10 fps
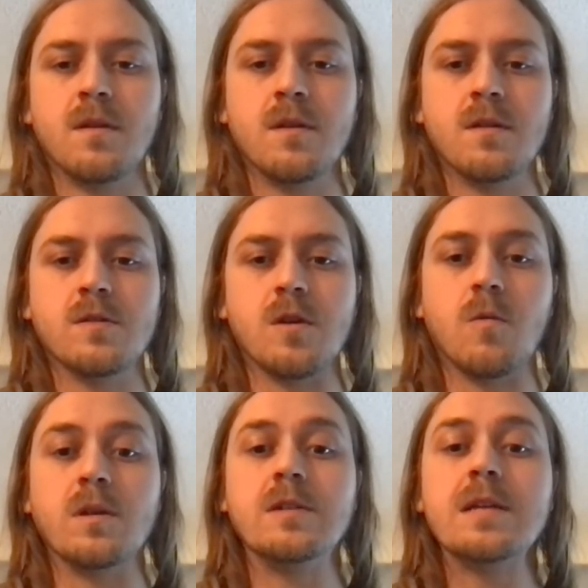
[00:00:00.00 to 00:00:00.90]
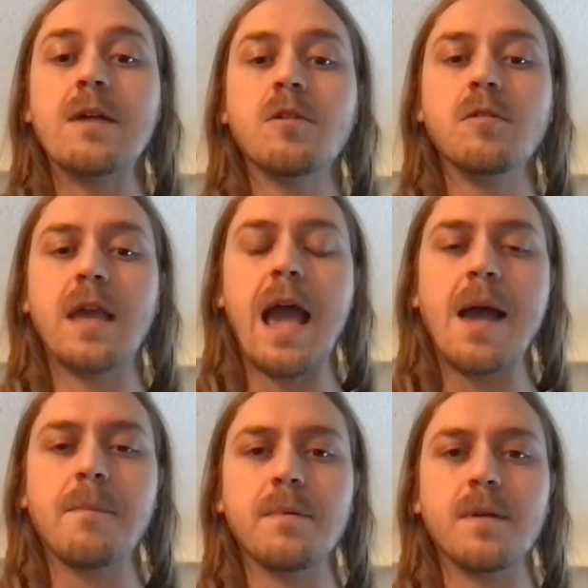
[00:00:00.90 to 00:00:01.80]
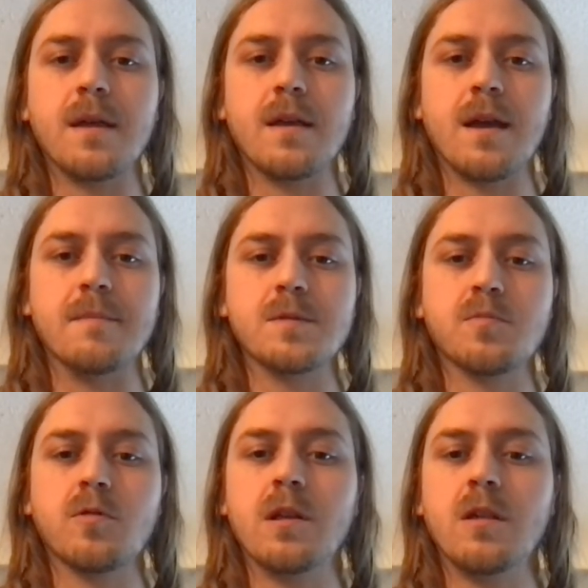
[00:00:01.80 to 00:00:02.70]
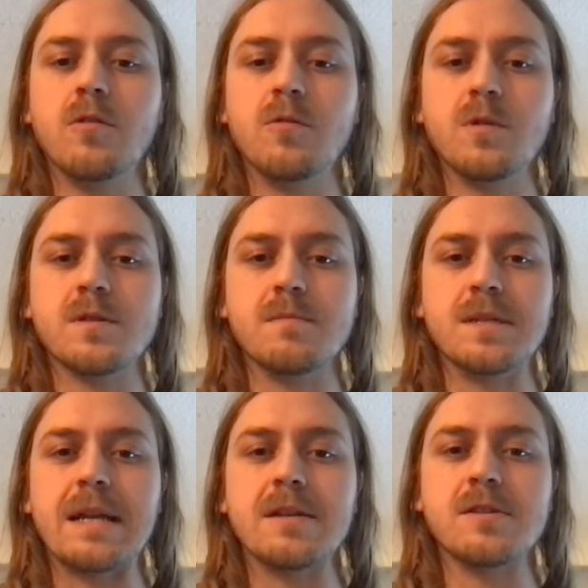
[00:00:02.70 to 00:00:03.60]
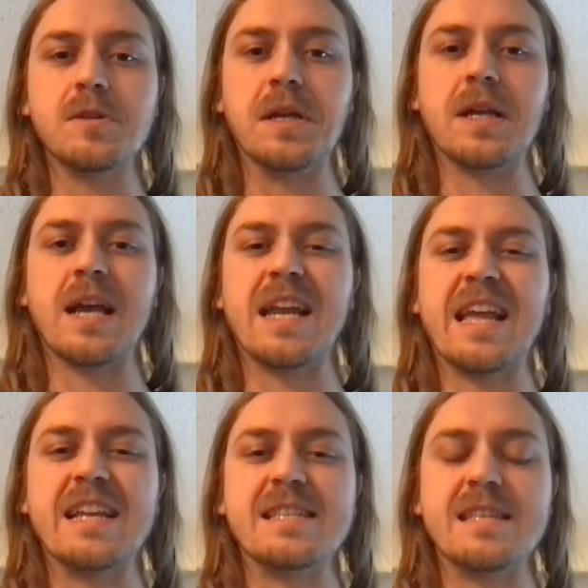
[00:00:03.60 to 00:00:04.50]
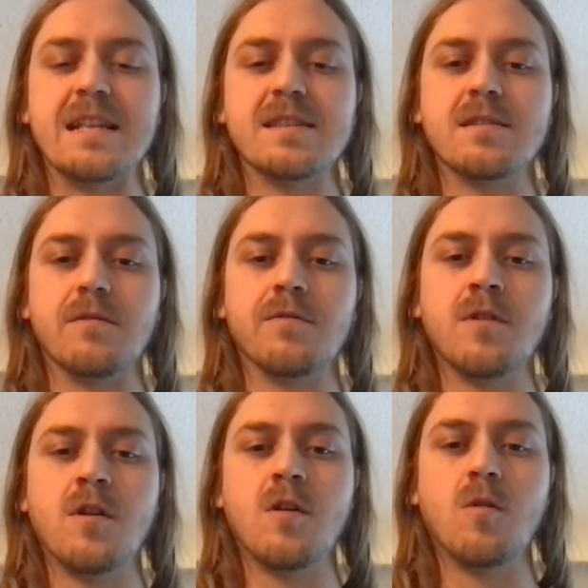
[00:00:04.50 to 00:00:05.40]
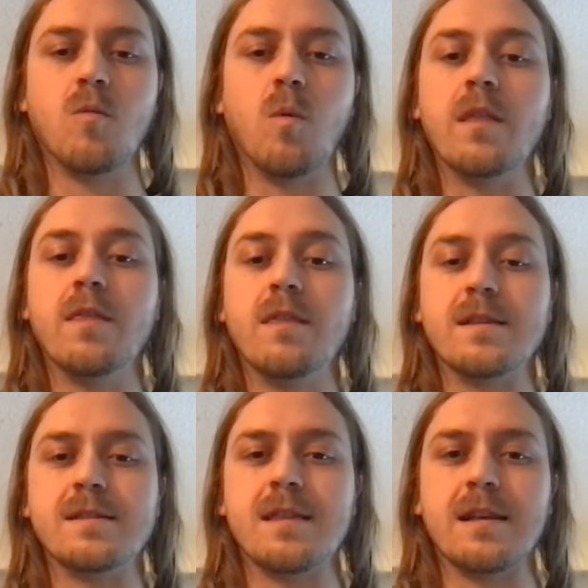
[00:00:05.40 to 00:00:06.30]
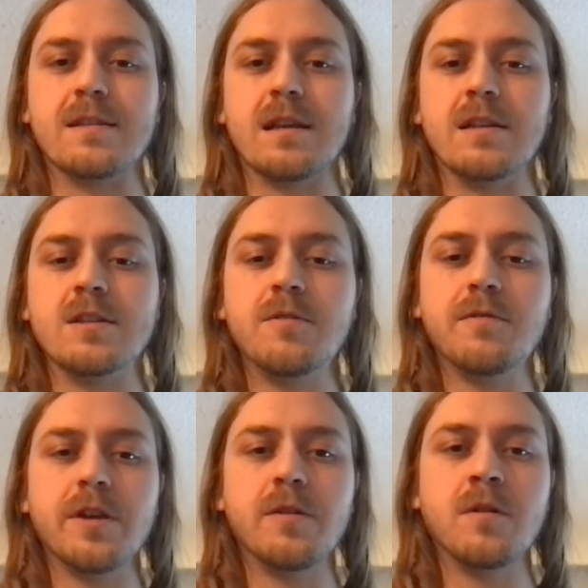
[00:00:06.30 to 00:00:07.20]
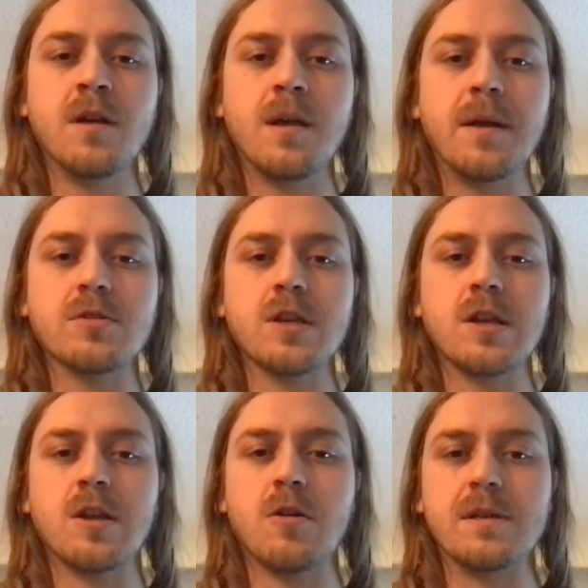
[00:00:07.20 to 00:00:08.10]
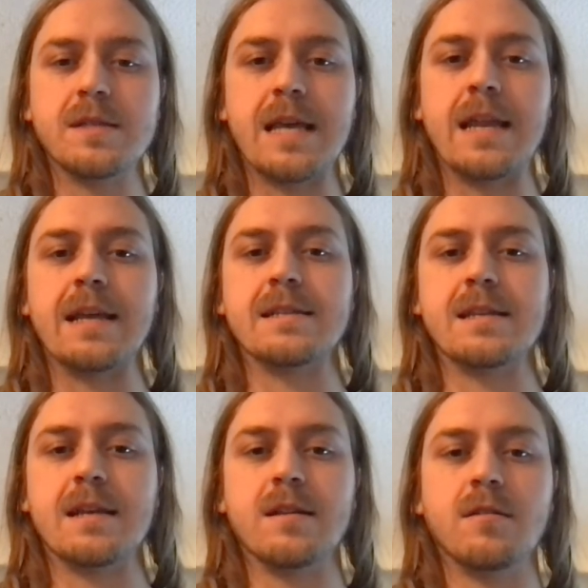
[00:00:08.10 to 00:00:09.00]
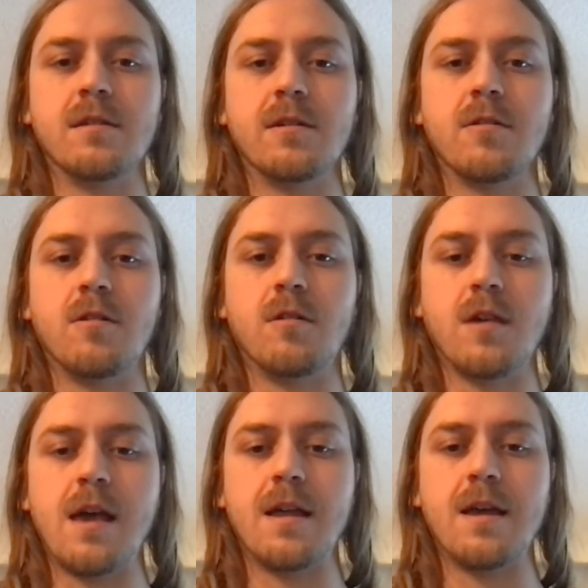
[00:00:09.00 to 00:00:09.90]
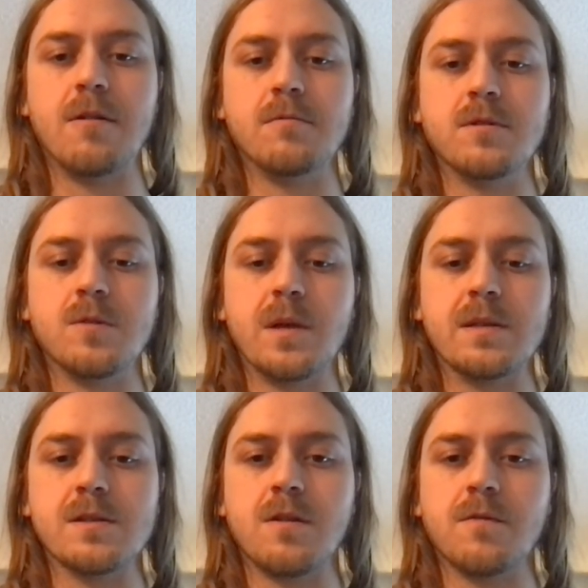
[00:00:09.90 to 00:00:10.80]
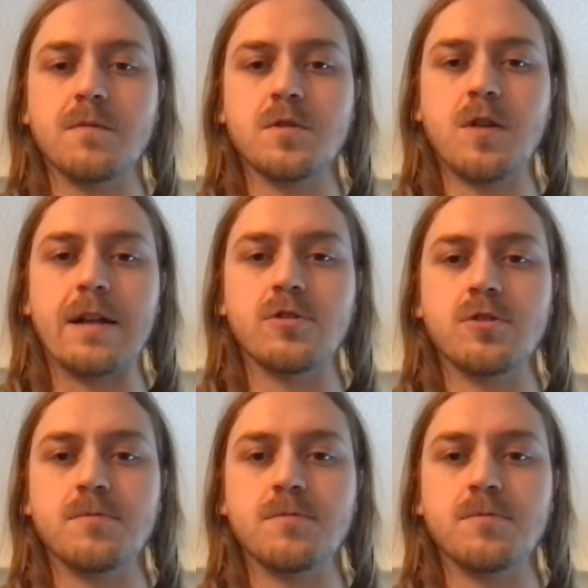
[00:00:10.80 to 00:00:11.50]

So when you download the app, it comes preloaded with some data so you can kind of get a sense of what this thing's going to do for you. I'm actually going to go to settings and clear all that out so we can start from scratch.